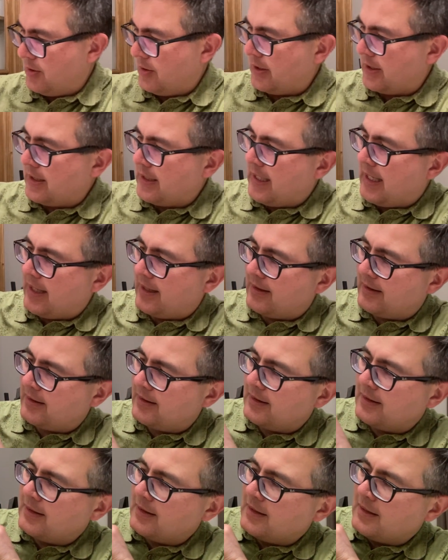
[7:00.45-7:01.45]
look at that.
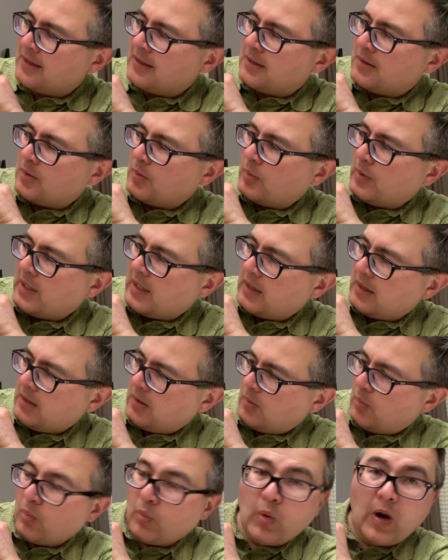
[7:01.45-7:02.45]

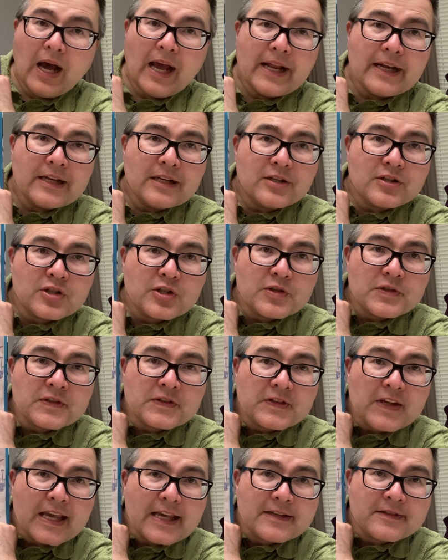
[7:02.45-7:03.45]
Well, why didn't you
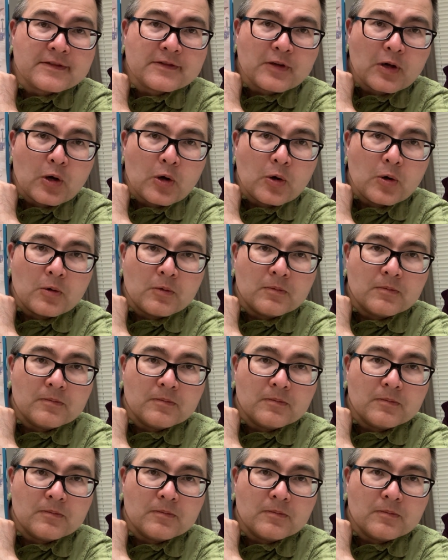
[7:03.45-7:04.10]
say so?